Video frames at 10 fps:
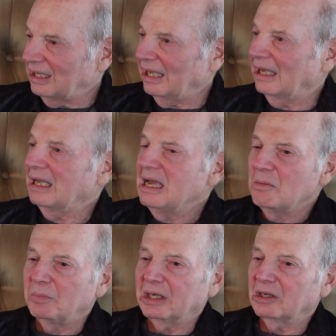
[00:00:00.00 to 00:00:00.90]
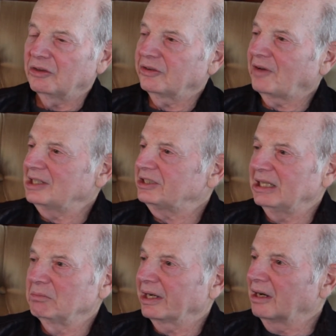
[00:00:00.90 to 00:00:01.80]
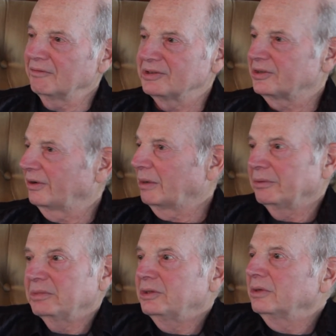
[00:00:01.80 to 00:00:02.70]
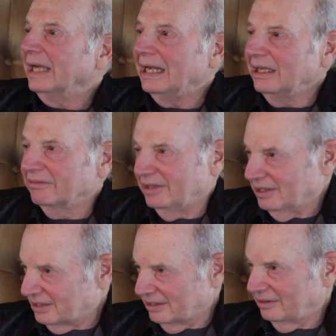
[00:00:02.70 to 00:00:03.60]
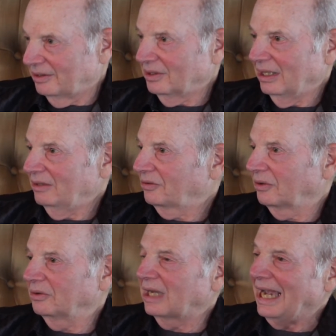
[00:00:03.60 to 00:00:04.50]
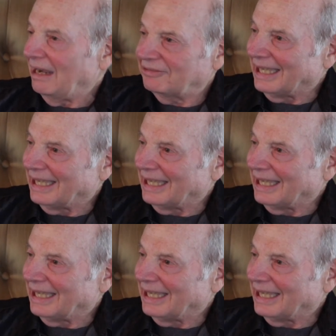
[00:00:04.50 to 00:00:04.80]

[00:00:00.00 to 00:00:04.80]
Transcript: Go. Yeah. Because if I stayed in my comfort zone, I wouldn't be doing any of this. Right. Okay. So I have